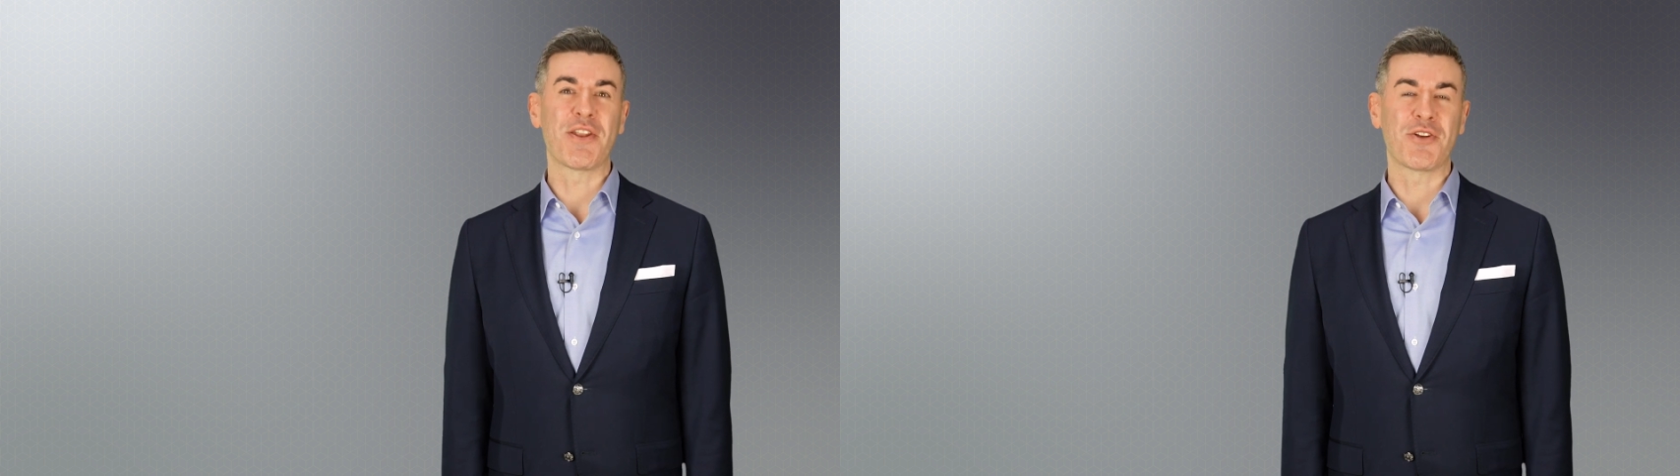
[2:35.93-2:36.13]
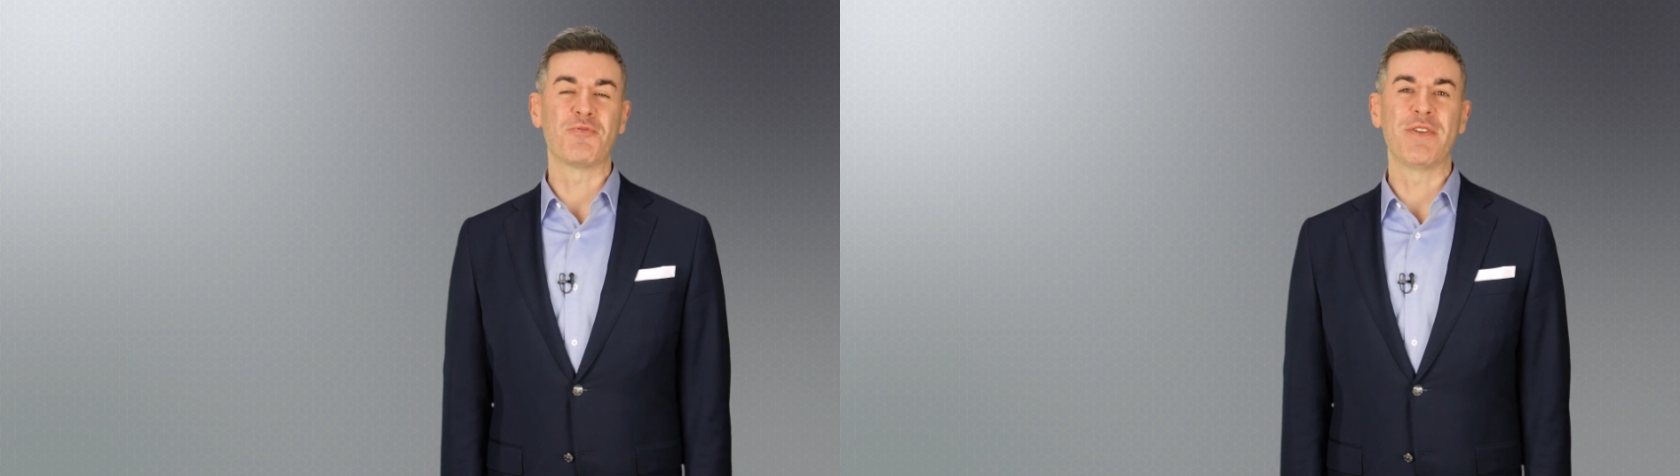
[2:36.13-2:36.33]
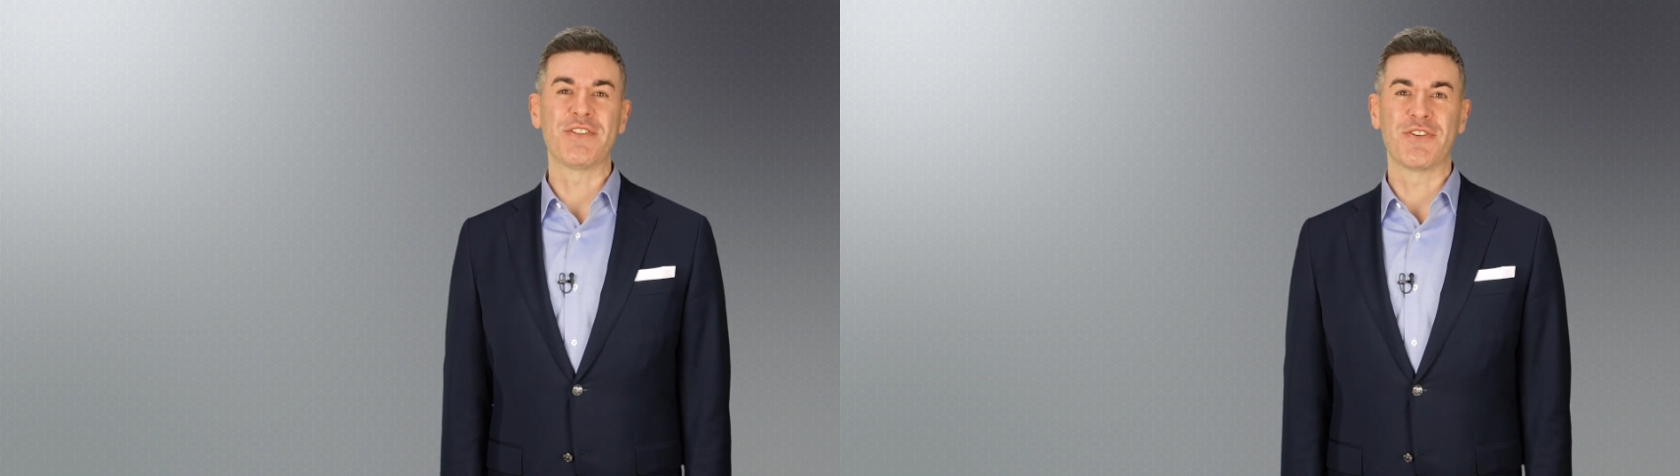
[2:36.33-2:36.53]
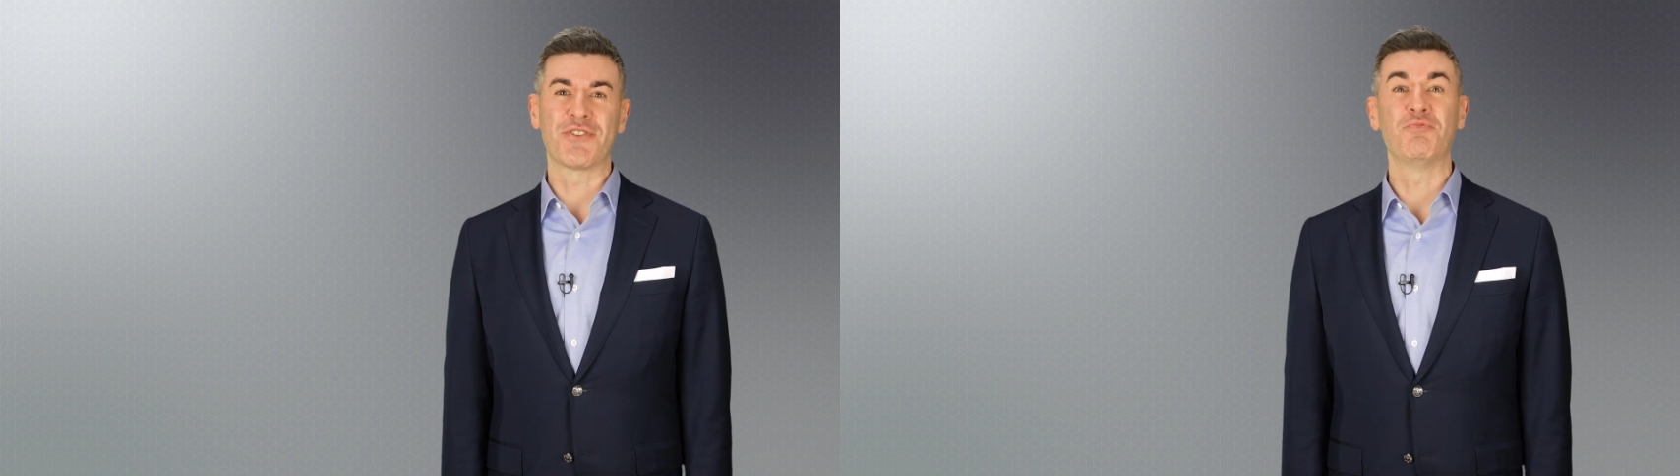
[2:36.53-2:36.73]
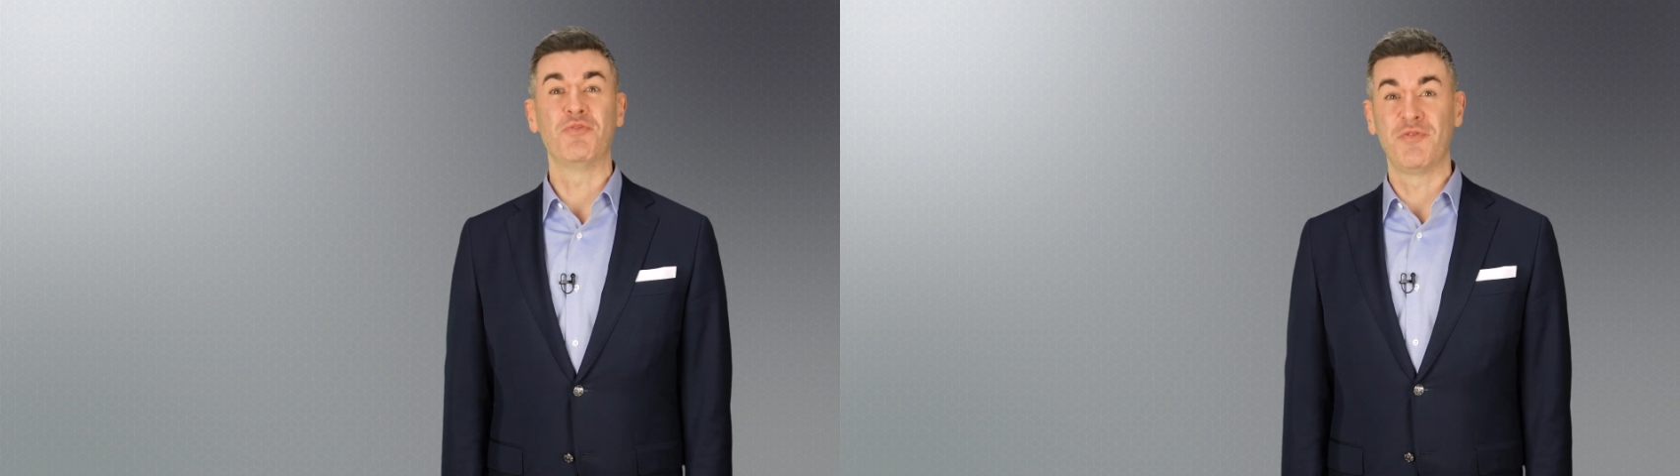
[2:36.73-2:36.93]
medical
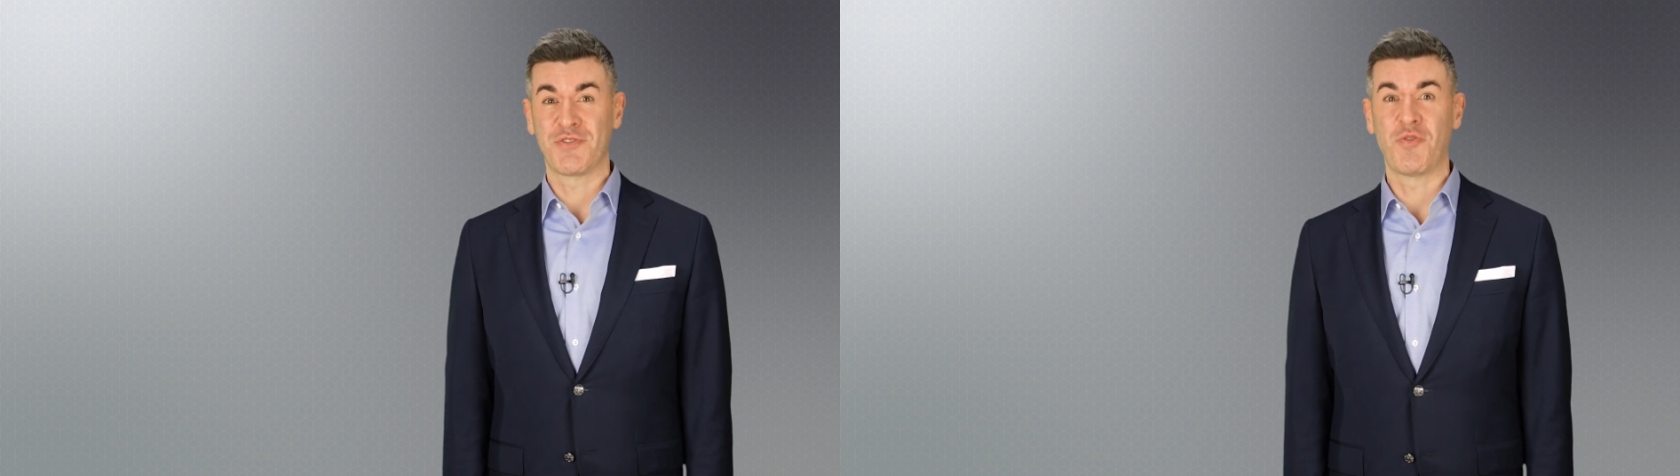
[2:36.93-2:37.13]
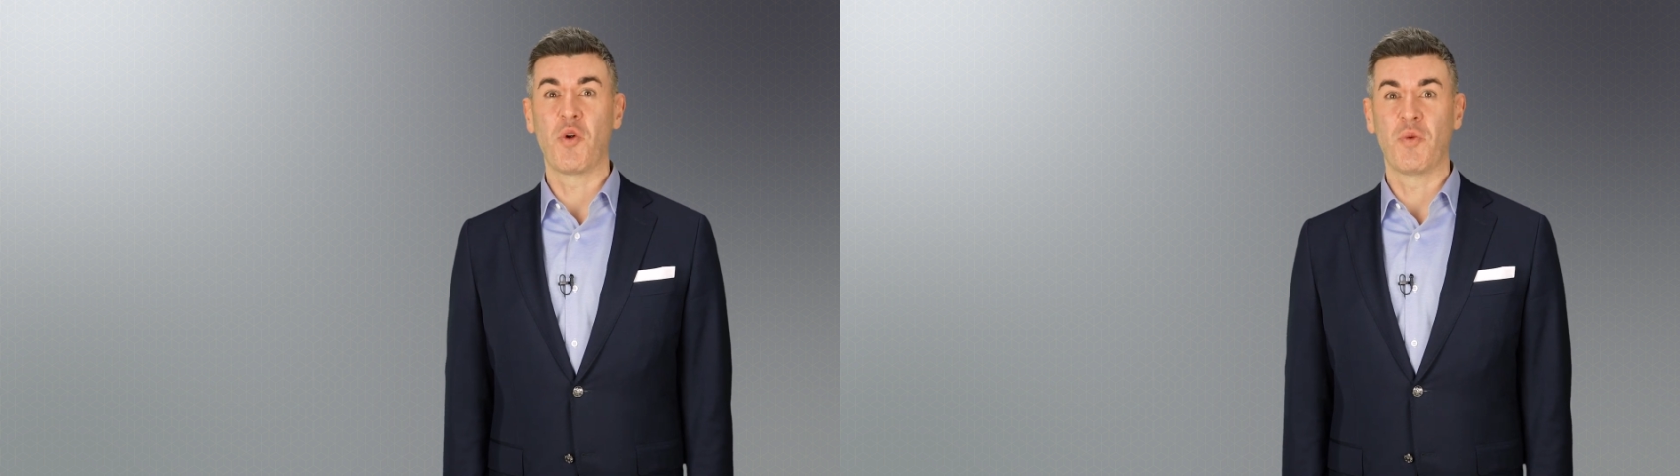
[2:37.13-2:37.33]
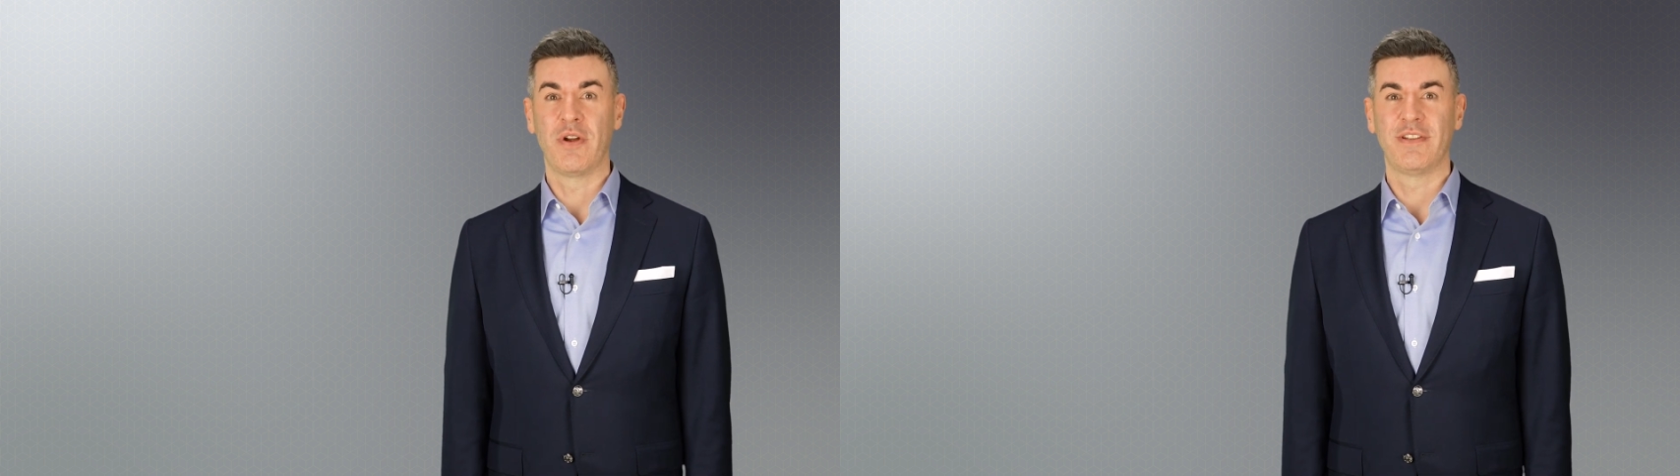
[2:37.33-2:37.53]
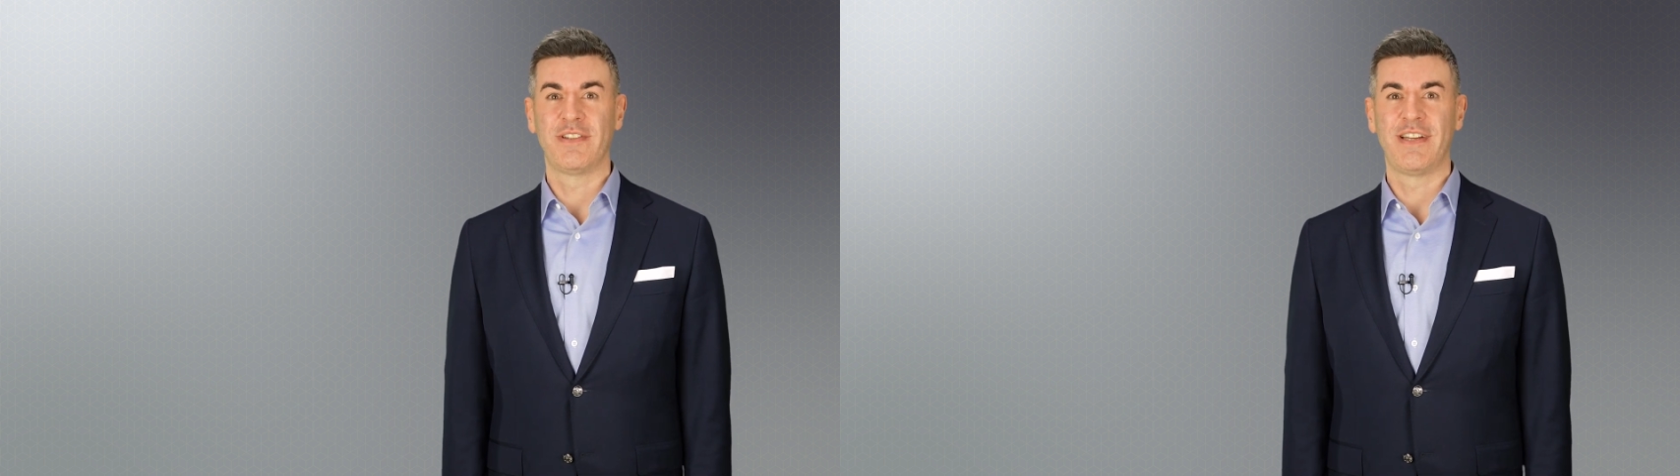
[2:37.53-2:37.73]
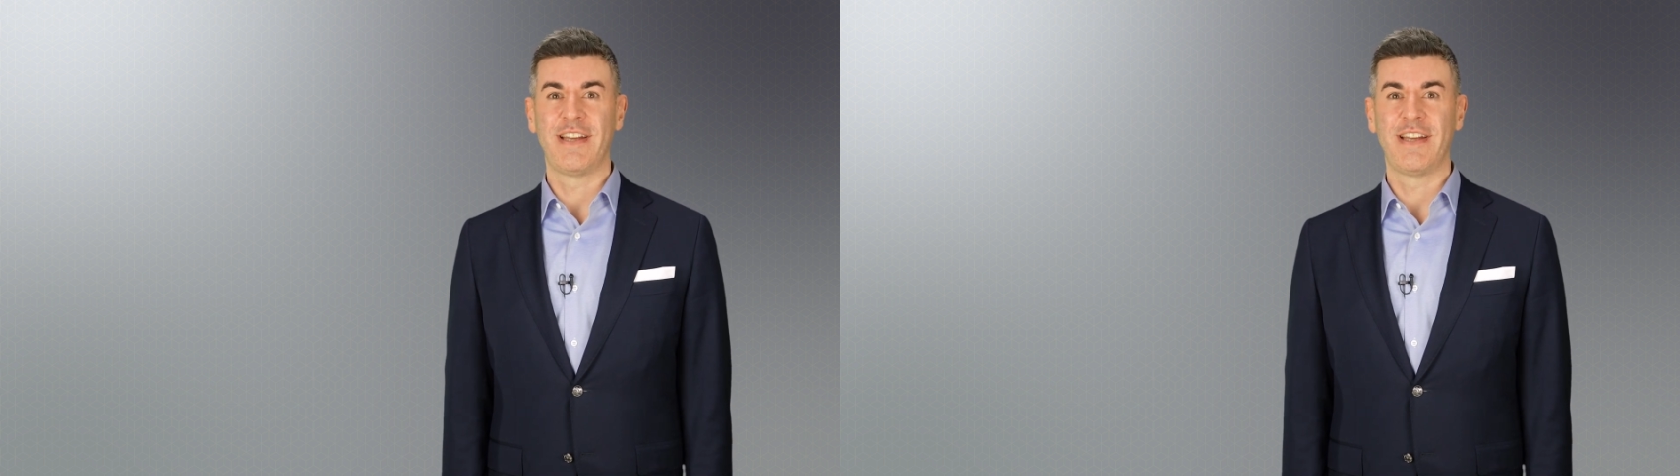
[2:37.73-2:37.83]
research moves forward.